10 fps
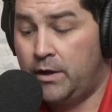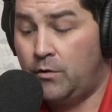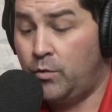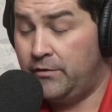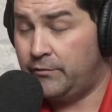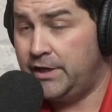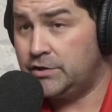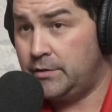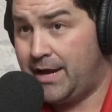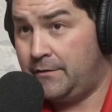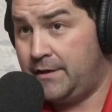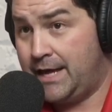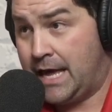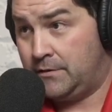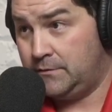we've reached about the
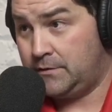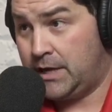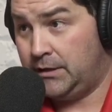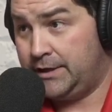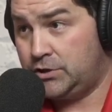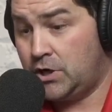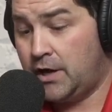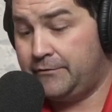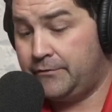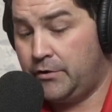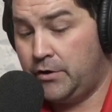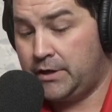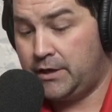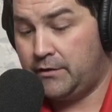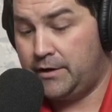end. I'll let you off the
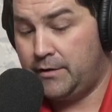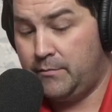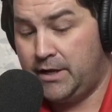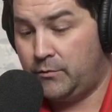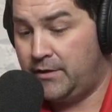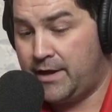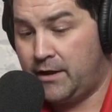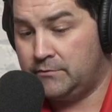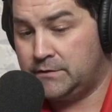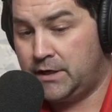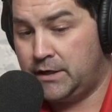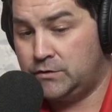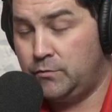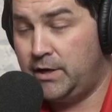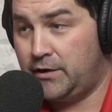hook here in a minute without
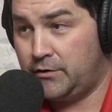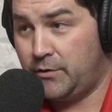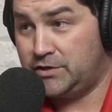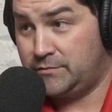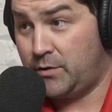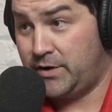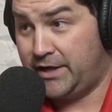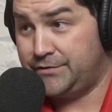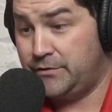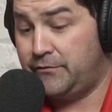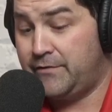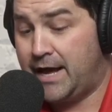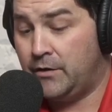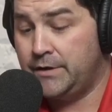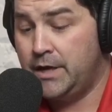too many other questions about what else you've
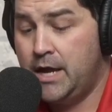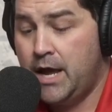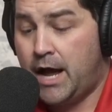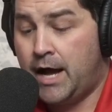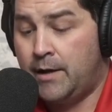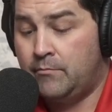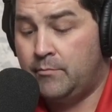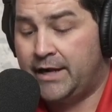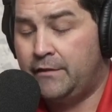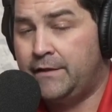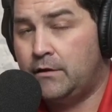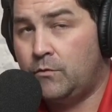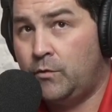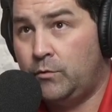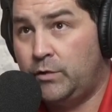found. But I think
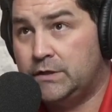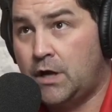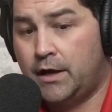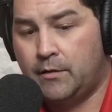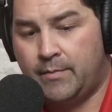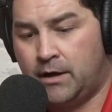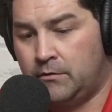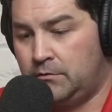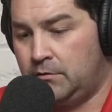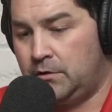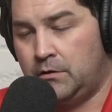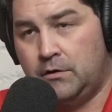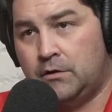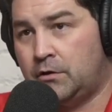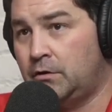when we talk about
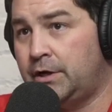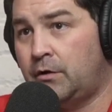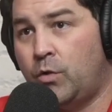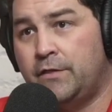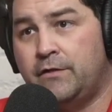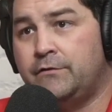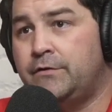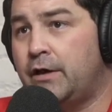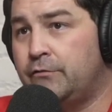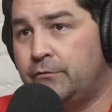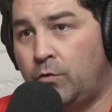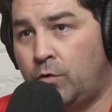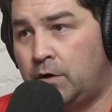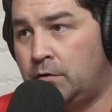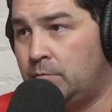earlier what this does
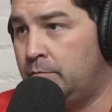for